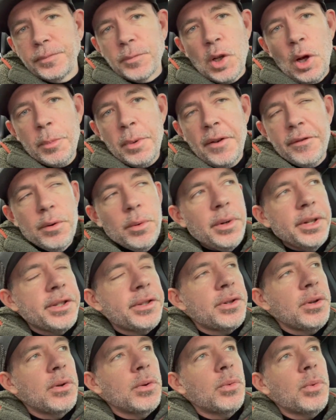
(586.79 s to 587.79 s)
Hope everyone's
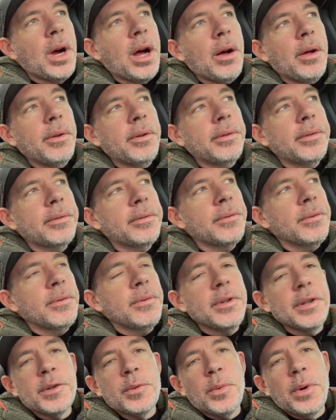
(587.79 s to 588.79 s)
doing well through
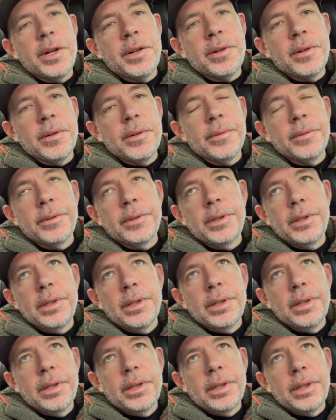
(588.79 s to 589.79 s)
this winter
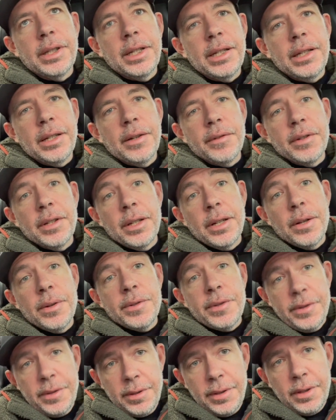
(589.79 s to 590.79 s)
and everything
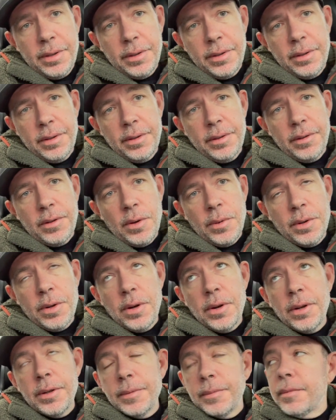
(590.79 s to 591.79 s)
else going
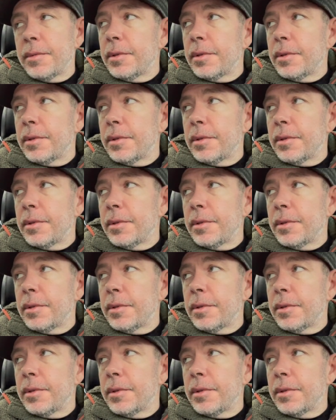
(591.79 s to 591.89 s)
on.